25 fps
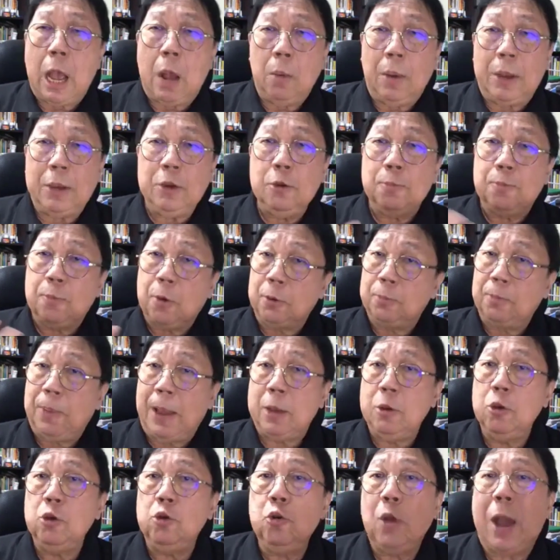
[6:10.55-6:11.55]
when you
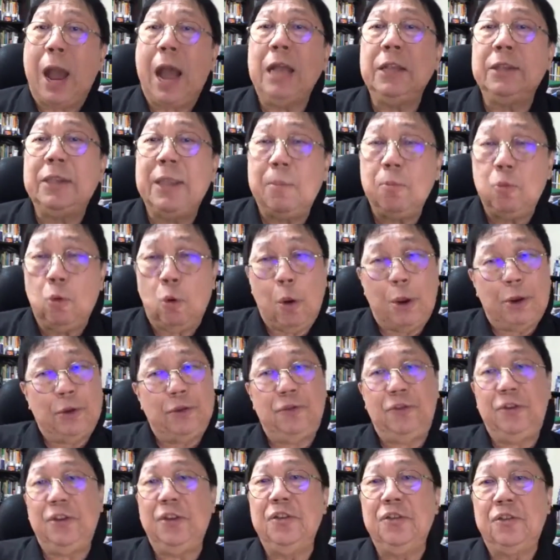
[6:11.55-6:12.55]
prospect, you should ask them
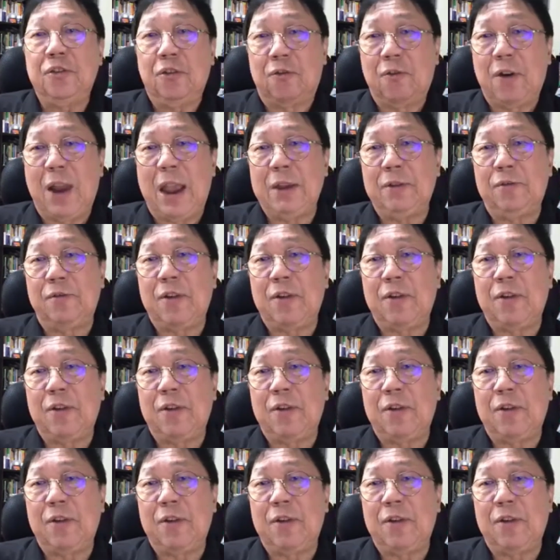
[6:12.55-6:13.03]
questions, alright?